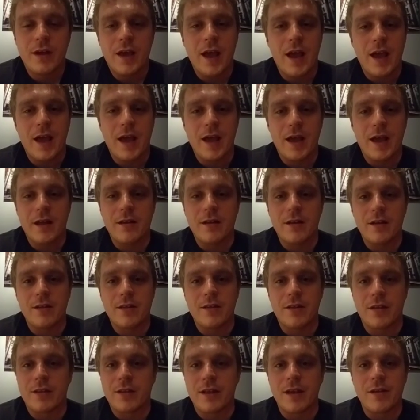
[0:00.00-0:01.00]
and
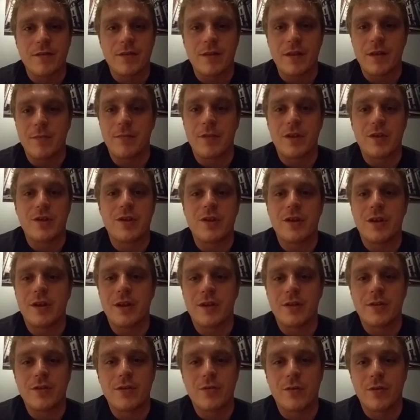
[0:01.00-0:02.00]
just giving them the
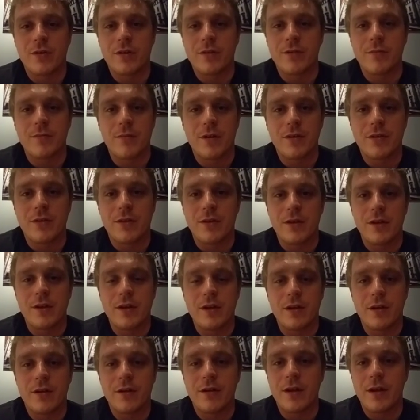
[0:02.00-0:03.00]
shittiest, shortest month of the
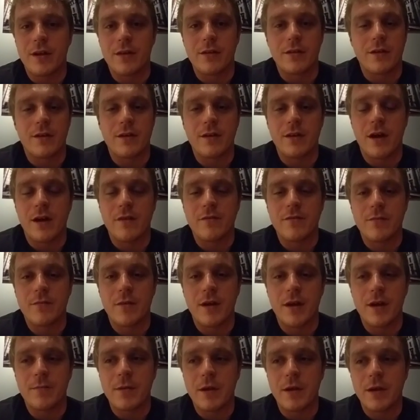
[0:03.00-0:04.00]
year isn't enough in
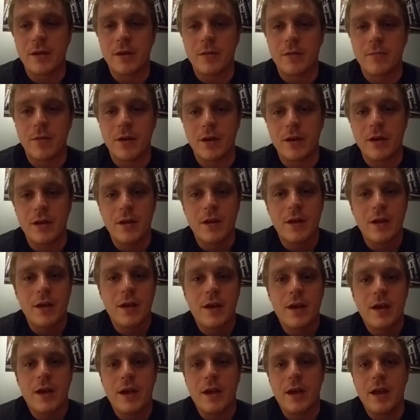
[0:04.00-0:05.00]
my opinion, but
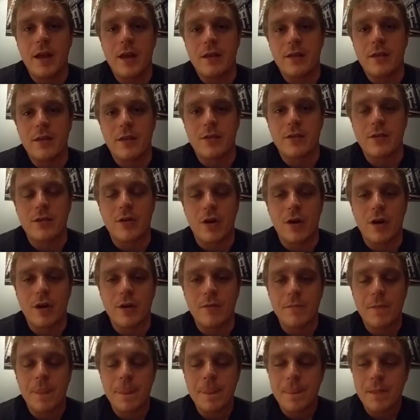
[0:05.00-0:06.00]
it's a
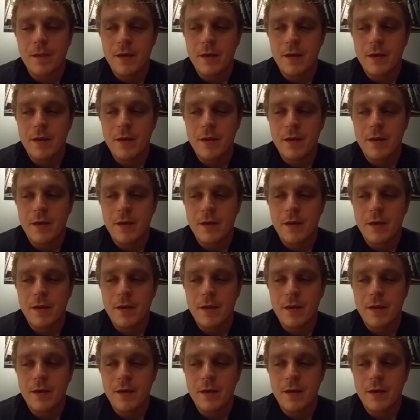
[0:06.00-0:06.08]
start.